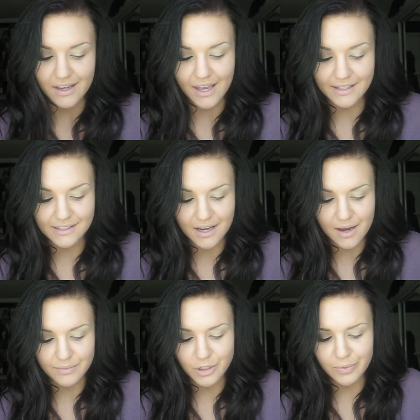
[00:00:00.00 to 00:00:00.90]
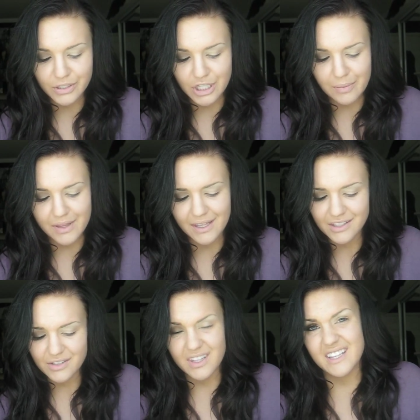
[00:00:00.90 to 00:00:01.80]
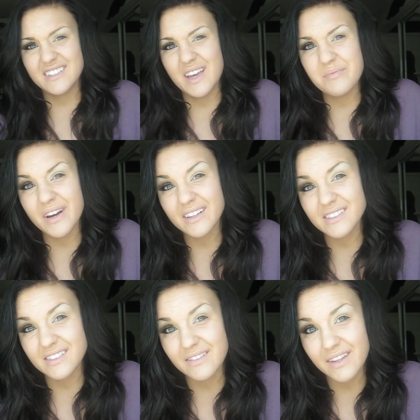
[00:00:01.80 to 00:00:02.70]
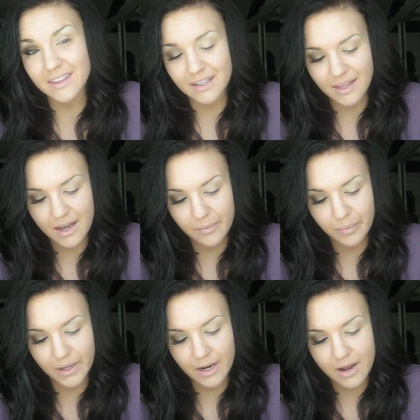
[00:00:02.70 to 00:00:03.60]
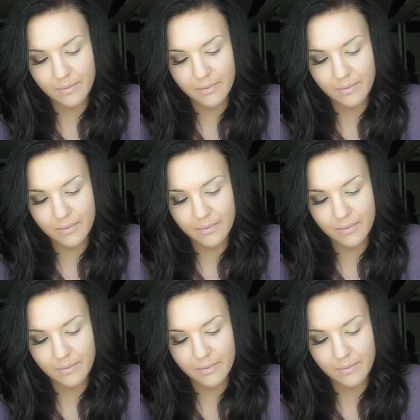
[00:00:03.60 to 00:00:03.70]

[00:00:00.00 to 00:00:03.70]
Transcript: It's super cheap. I think it's like 10 bucks or something like that, but